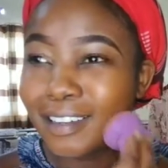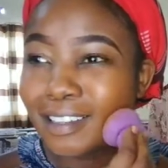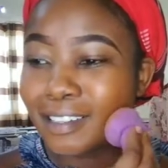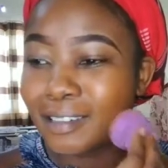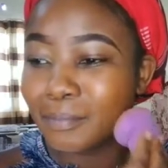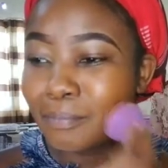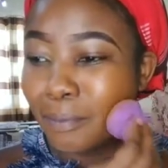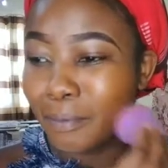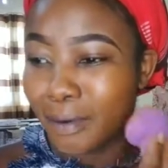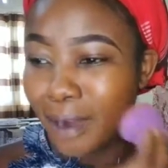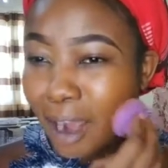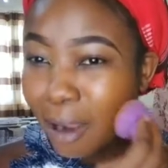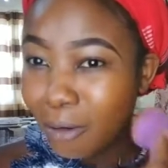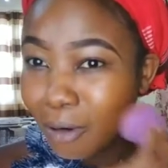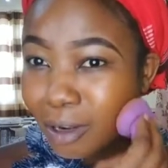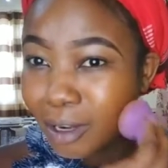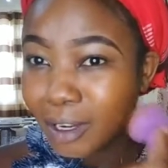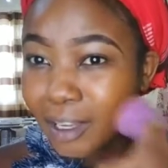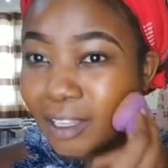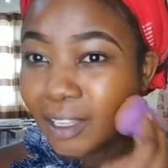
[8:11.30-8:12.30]
brown.
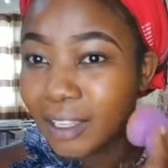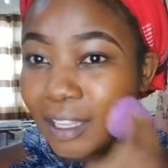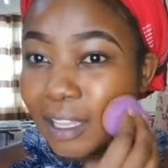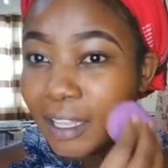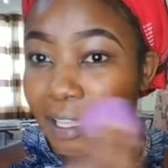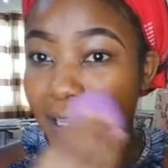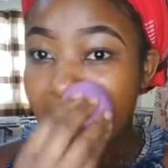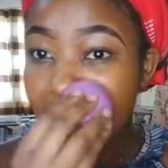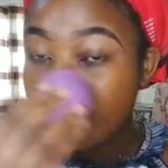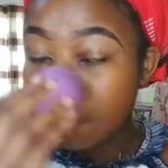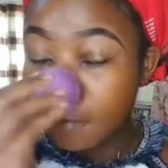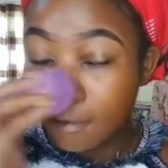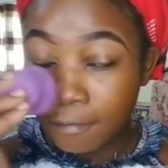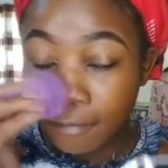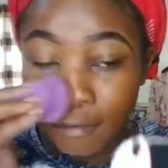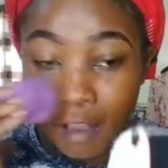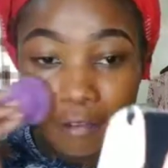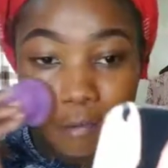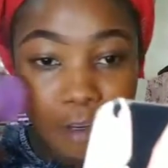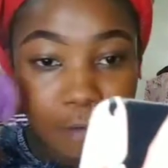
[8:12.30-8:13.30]
Then Form
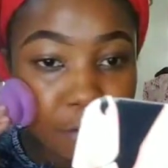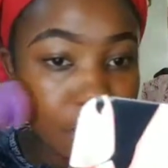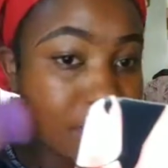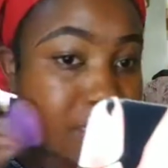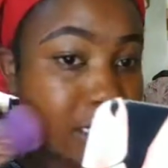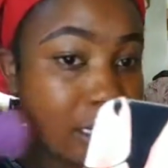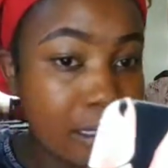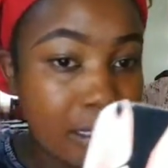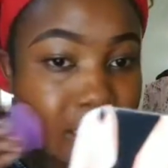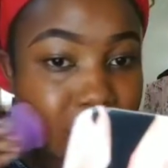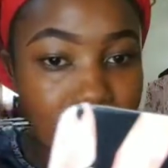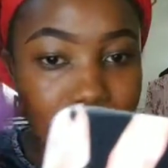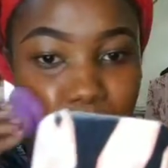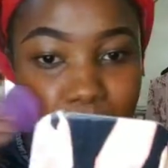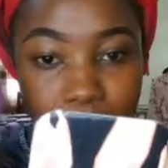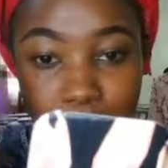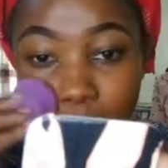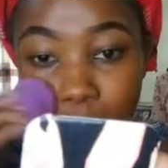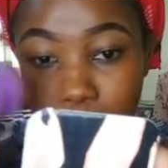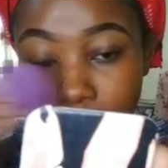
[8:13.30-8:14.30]
5 and Form 6,
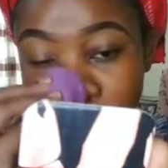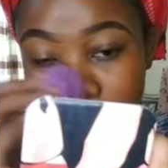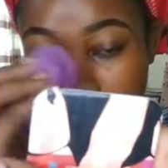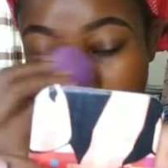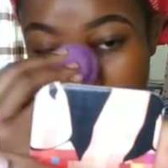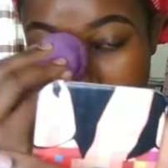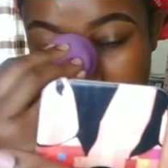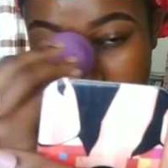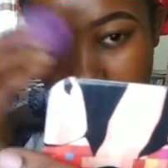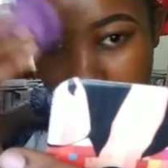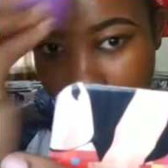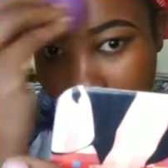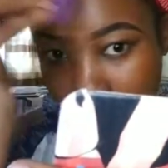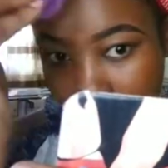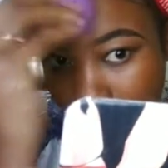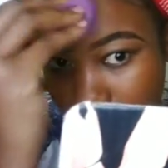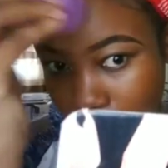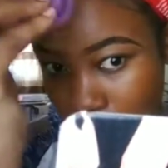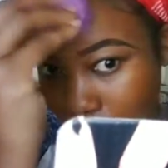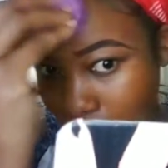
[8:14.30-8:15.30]
because those are
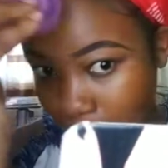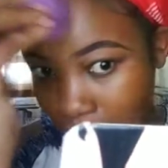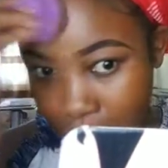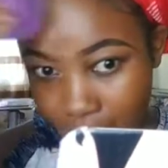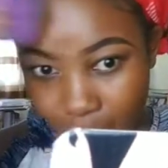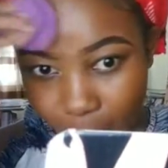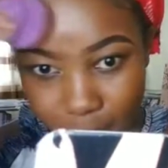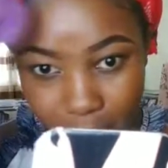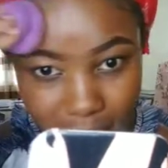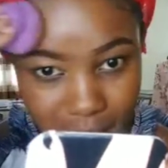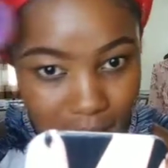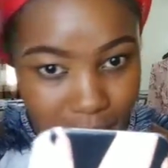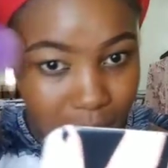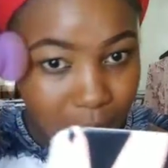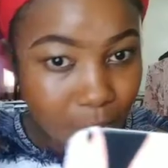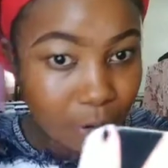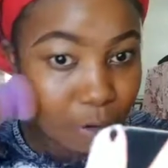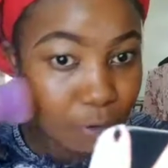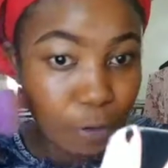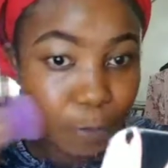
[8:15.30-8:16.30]
A-levels, they wear the same
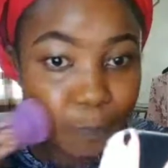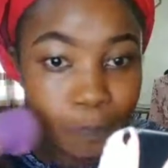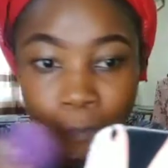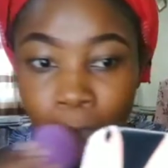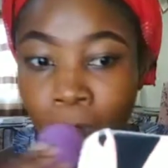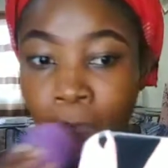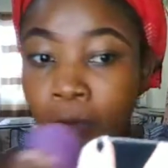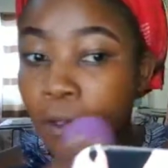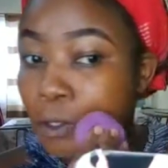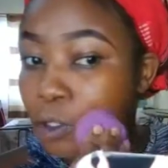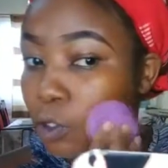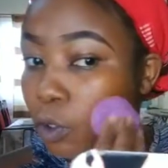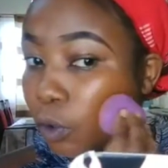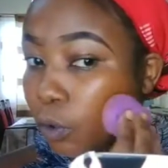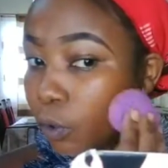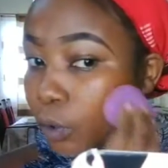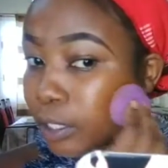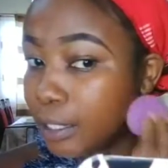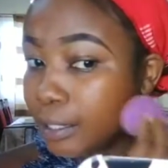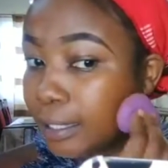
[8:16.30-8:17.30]
uniform. So you
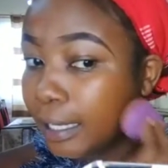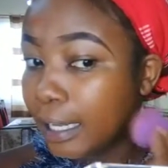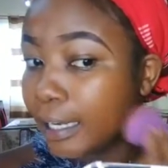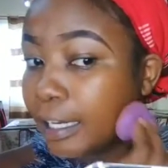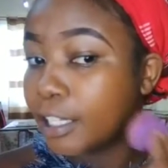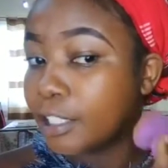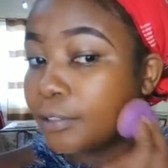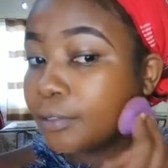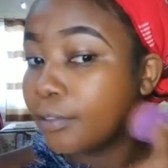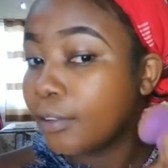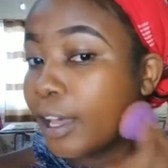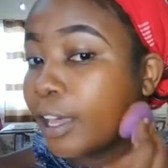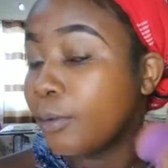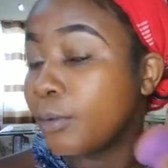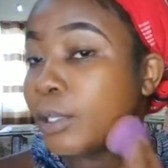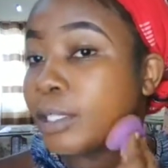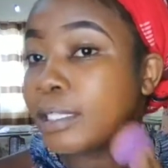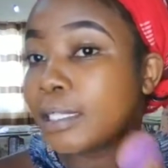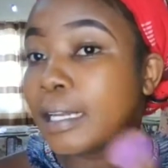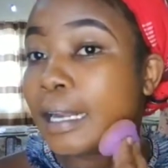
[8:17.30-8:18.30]
could easily identify
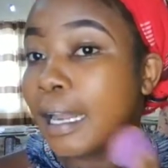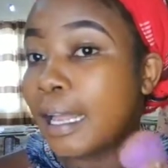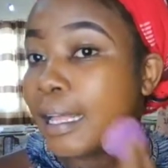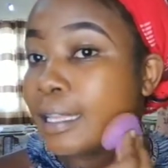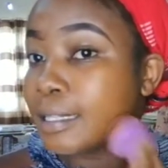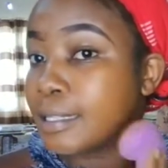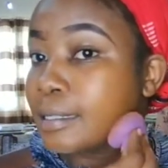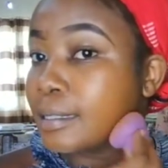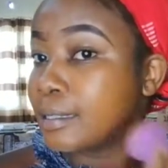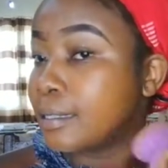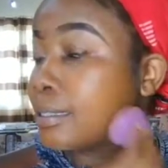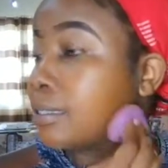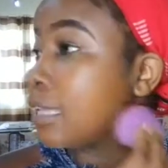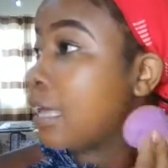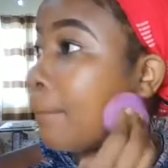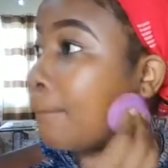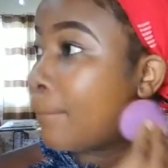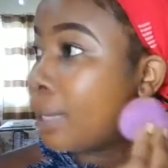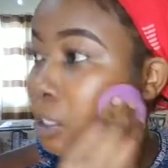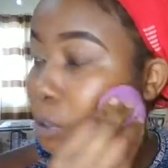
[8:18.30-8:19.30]
which class a
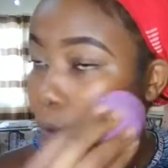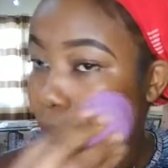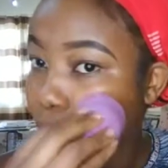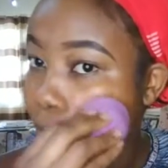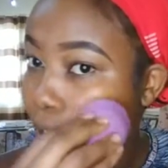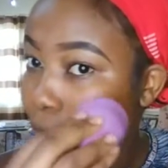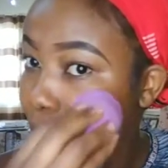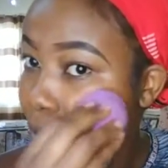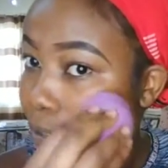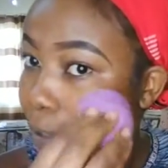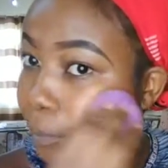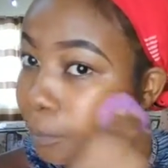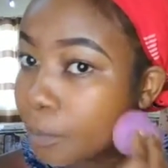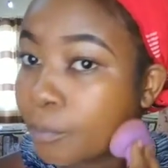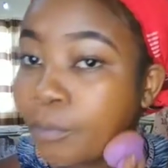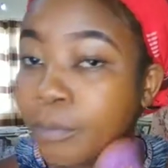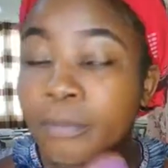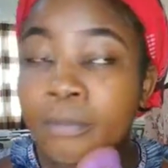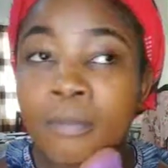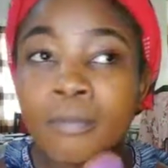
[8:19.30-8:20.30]
person is.
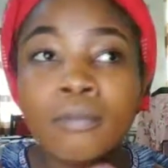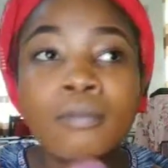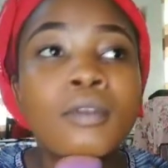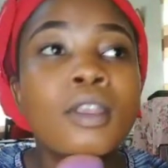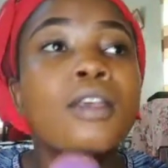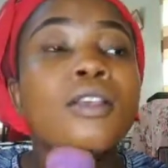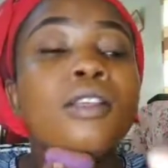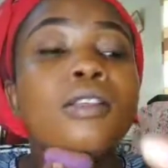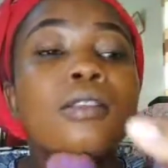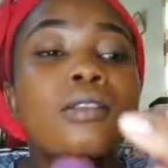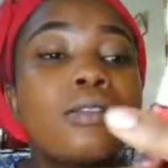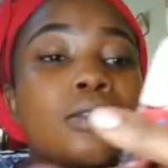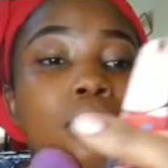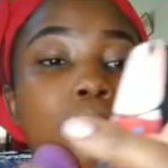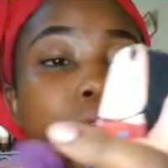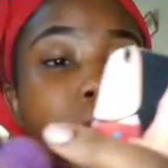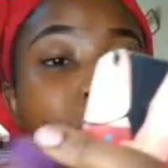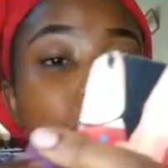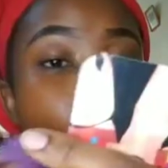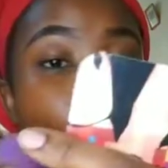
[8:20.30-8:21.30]

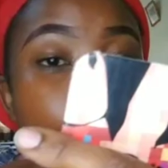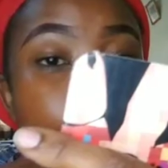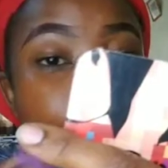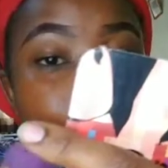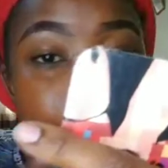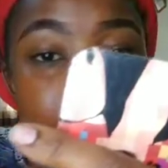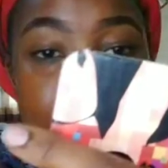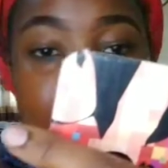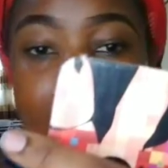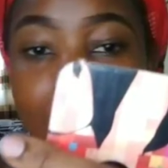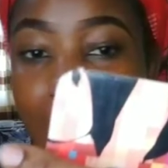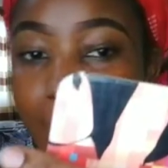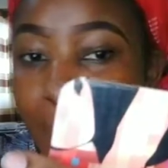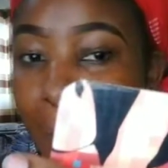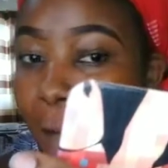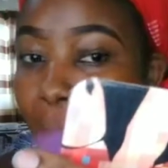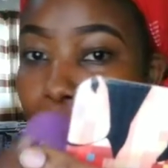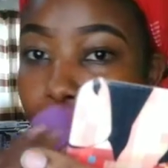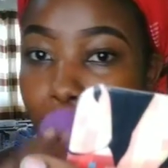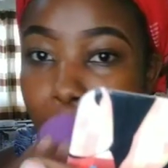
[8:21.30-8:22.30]
So,
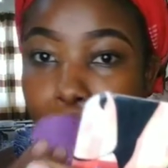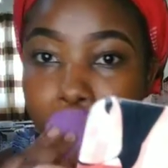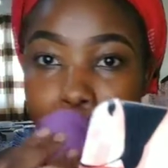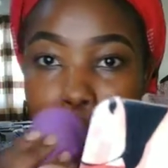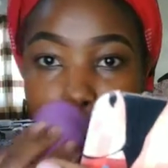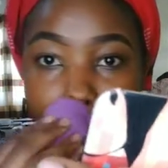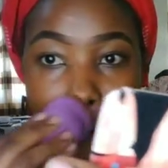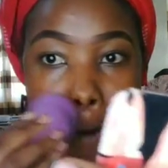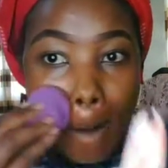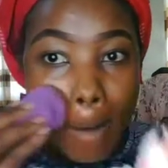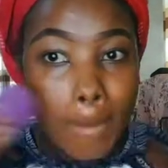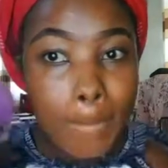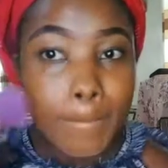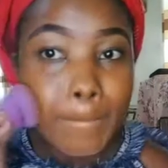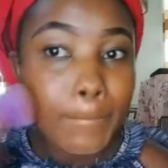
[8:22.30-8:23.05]
life moved on.